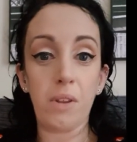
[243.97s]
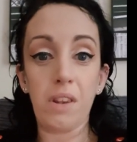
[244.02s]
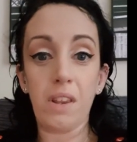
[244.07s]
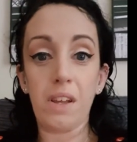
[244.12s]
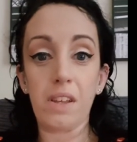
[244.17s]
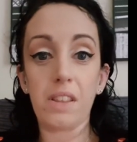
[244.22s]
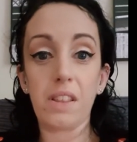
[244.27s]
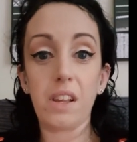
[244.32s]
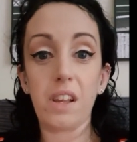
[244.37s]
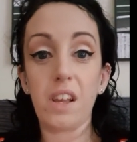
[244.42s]

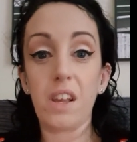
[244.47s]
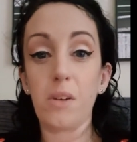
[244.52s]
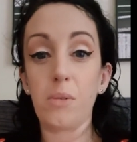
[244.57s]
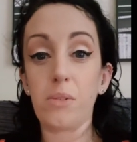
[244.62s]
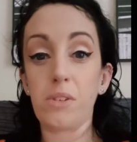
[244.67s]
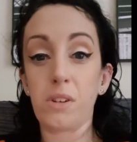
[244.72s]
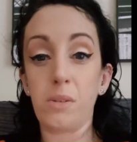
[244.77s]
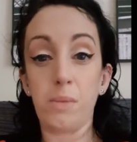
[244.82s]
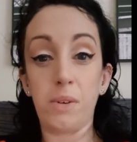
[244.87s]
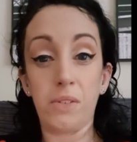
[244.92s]
like thinking it was
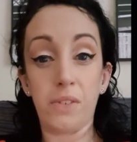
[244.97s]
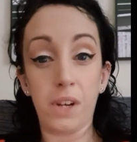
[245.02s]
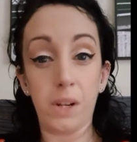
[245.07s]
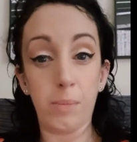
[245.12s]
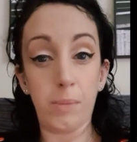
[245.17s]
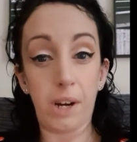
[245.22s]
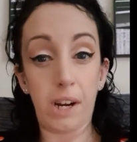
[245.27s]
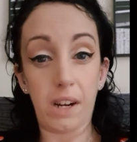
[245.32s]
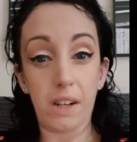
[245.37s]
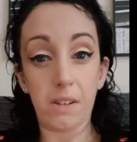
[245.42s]
going to be really
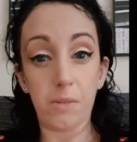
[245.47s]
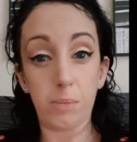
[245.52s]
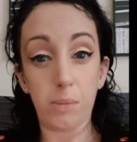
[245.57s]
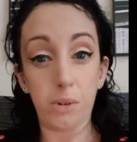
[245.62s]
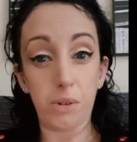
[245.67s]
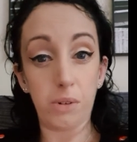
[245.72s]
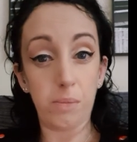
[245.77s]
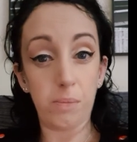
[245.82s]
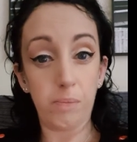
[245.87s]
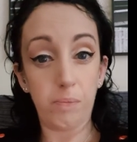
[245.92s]
bad,
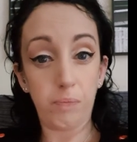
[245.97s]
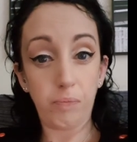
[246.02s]
but